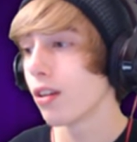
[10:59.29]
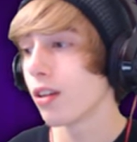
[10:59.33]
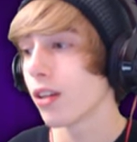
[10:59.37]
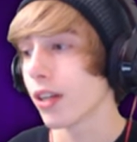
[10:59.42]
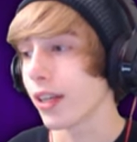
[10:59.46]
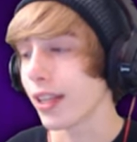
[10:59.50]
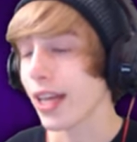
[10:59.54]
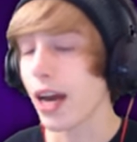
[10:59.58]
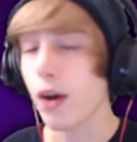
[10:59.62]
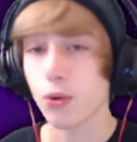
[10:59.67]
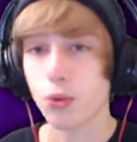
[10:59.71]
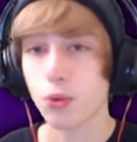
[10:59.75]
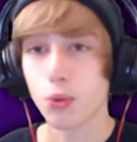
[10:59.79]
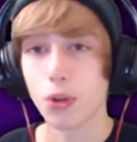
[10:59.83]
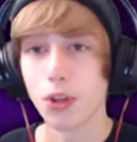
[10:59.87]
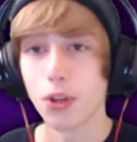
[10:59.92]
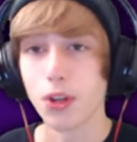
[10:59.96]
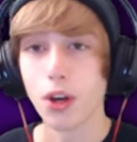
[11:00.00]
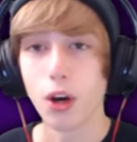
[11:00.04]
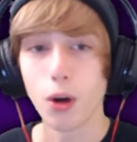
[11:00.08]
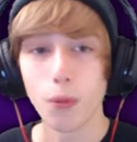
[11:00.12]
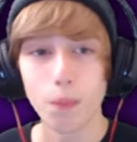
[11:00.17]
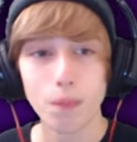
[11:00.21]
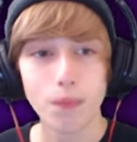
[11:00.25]
Like that was really
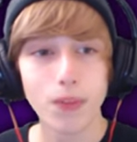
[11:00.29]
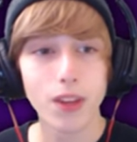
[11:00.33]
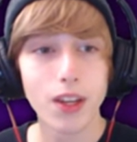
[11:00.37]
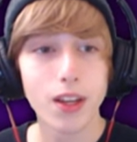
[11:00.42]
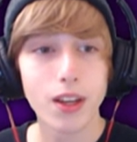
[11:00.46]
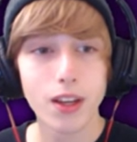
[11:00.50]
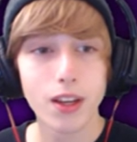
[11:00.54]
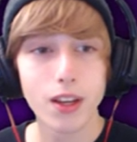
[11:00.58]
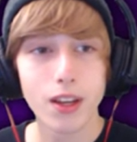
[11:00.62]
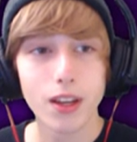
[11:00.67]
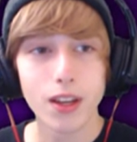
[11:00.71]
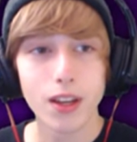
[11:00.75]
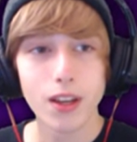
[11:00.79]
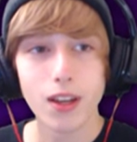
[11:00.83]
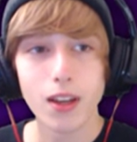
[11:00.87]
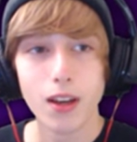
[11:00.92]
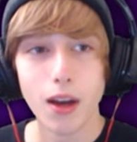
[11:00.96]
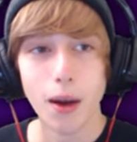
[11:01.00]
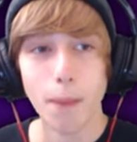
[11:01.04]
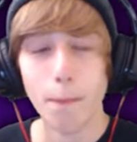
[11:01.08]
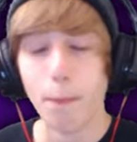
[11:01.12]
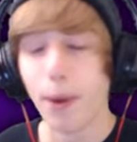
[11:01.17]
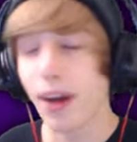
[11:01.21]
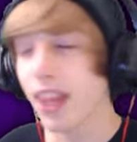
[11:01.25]
dope.
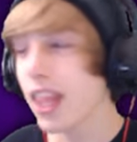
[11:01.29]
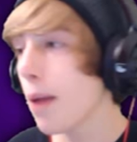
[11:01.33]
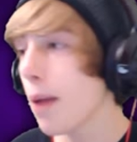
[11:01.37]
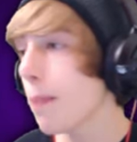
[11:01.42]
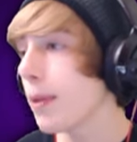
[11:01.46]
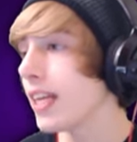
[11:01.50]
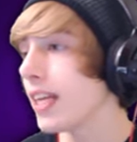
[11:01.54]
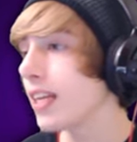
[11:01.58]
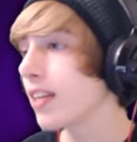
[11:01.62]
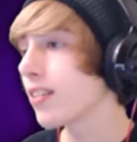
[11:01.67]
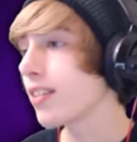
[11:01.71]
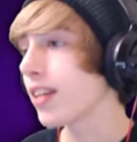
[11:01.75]
But that being